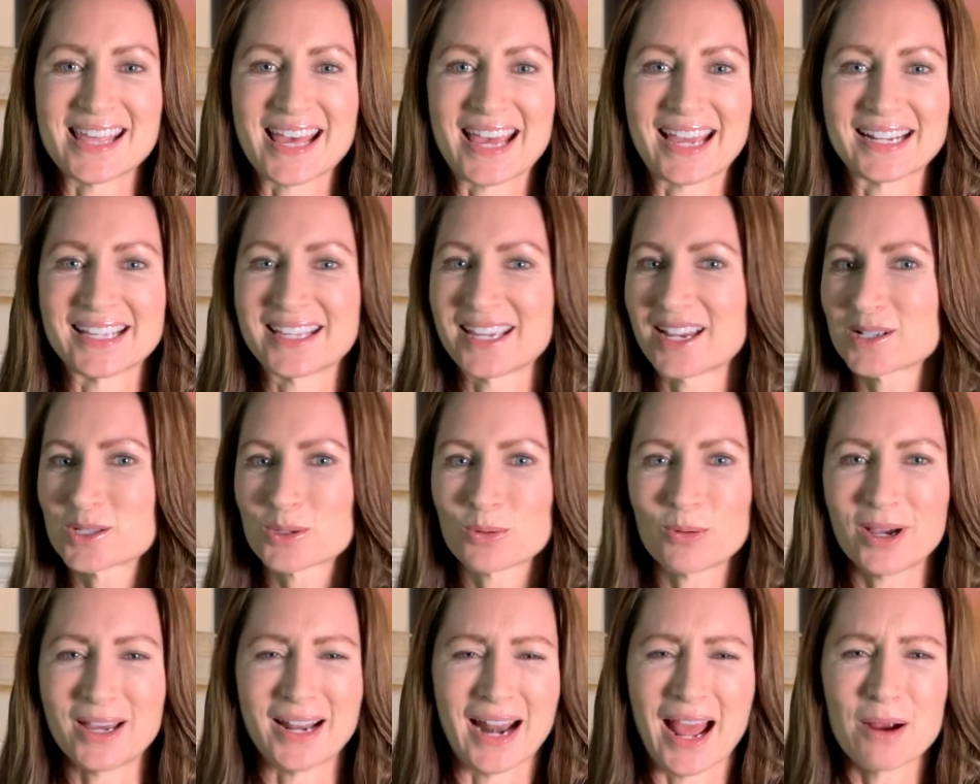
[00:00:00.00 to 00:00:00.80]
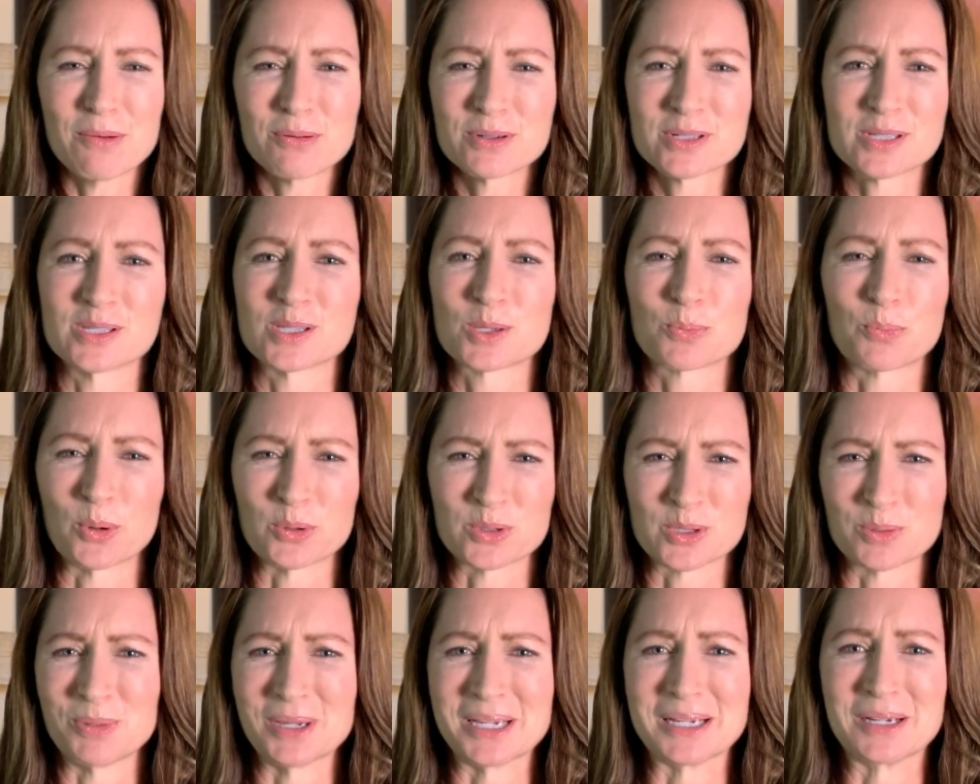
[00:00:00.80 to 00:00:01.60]
that, guess what? I wasn't
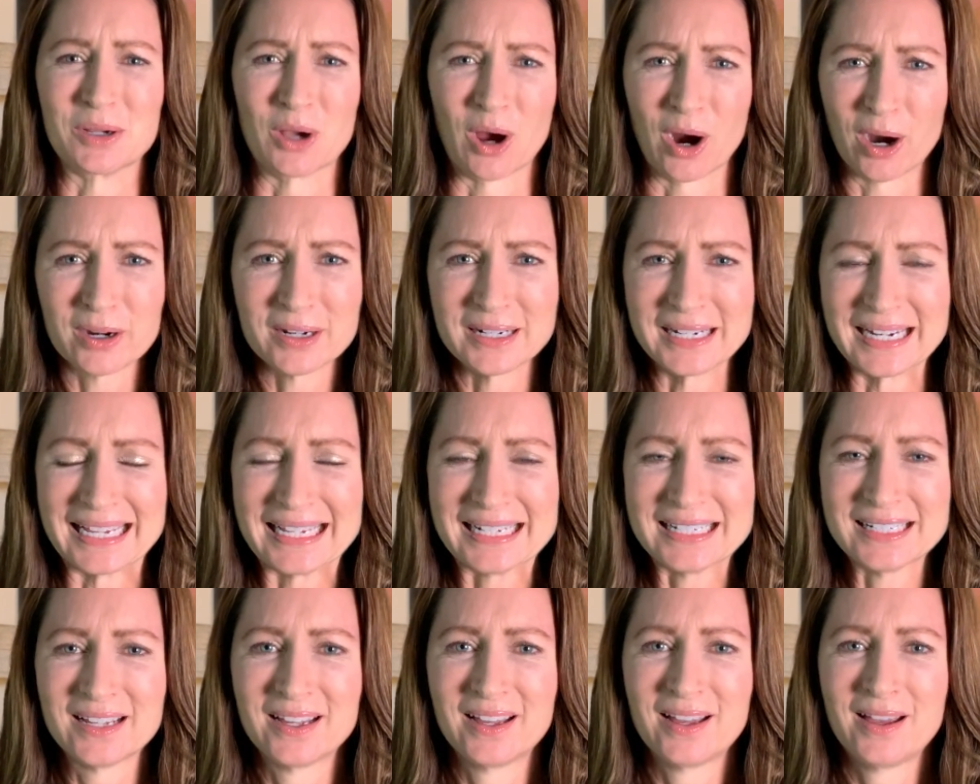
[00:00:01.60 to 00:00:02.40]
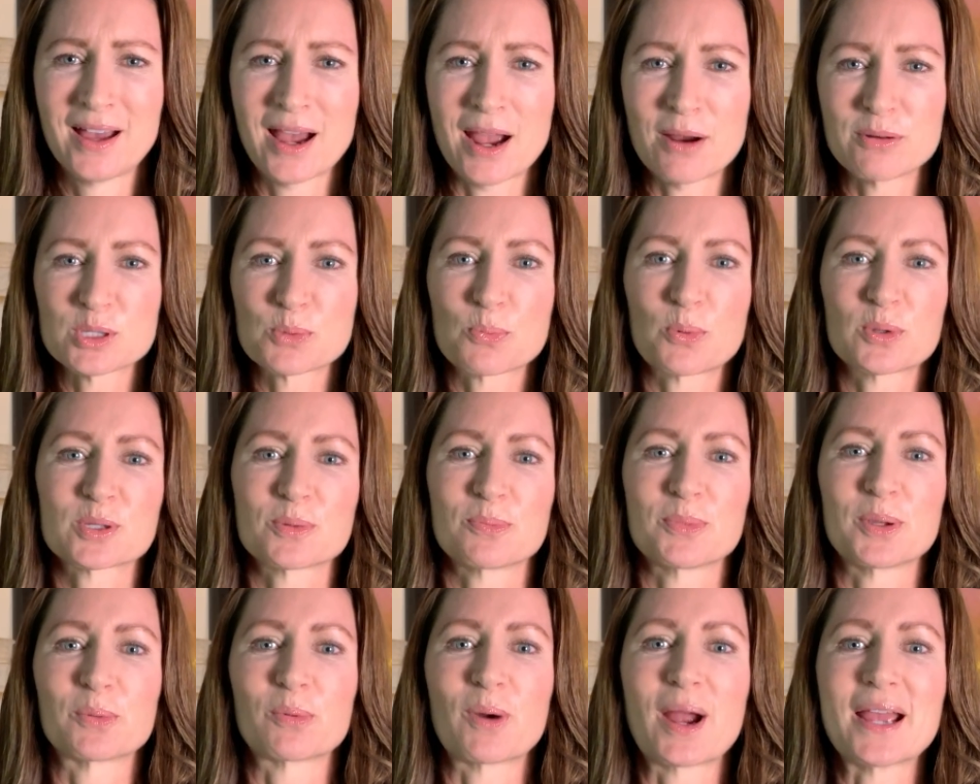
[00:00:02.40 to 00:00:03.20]
supposed to be gardening. I was supposed to
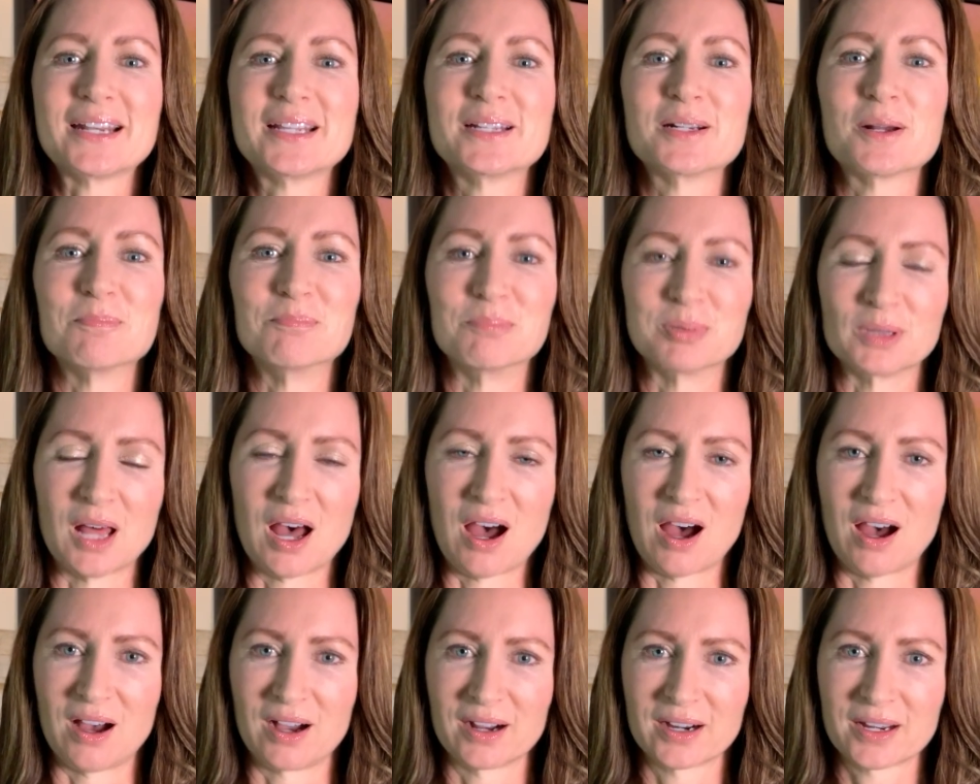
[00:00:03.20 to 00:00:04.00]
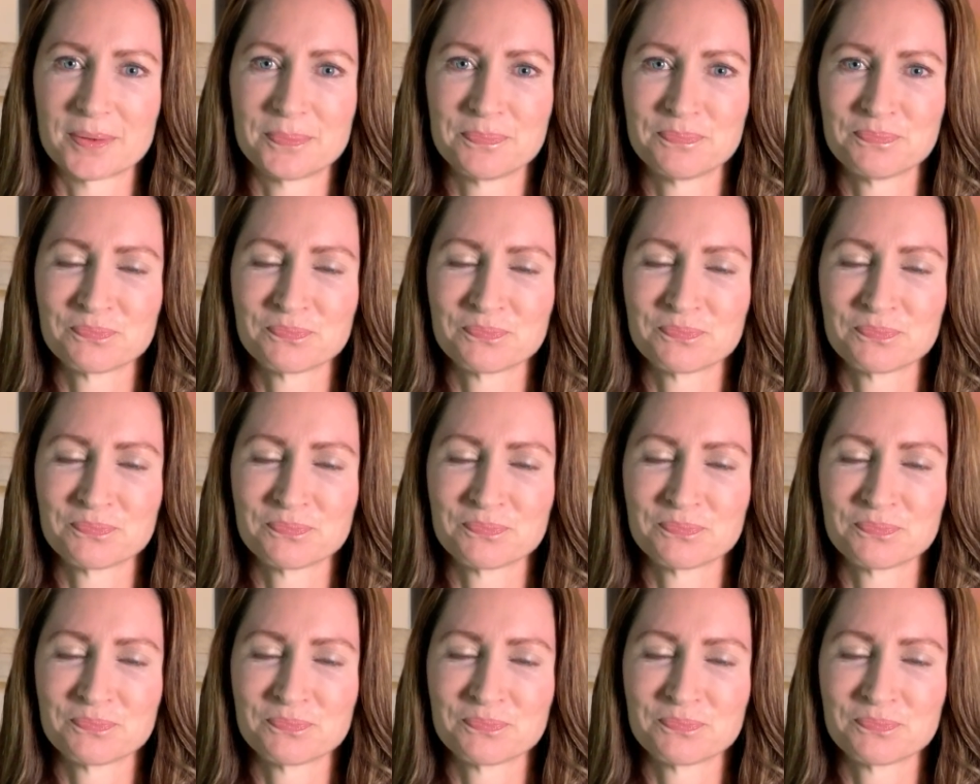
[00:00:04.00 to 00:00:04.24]
be writing a blog.